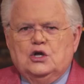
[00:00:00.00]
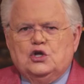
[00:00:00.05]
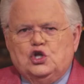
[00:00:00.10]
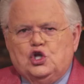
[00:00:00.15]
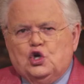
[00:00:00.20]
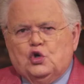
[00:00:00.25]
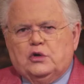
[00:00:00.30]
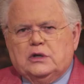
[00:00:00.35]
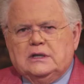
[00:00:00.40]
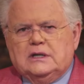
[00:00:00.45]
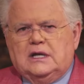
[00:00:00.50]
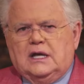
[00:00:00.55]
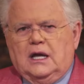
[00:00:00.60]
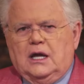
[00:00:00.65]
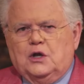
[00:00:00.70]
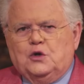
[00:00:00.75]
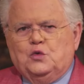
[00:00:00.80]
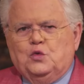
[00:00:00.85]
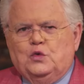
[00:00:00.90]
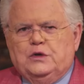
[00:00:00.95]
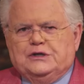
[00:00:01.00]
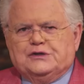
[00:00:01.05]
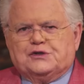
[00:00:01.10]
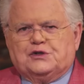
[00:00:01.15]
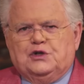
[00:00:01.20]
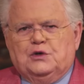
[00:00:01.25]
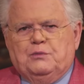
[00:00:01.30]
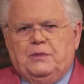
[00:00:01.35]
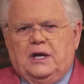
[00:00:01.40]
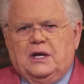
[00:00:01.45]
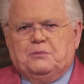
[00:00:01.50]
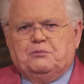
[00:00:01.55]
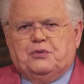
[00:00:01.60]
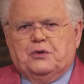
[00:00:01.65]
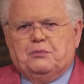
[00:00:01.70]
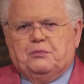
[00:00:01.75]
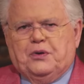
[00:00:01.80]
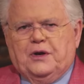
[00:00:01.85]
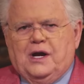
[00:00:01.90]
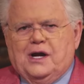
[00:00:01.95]
you can gain wisdom and
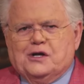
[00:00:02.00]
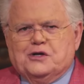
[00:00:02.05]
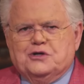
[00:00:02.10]
prepare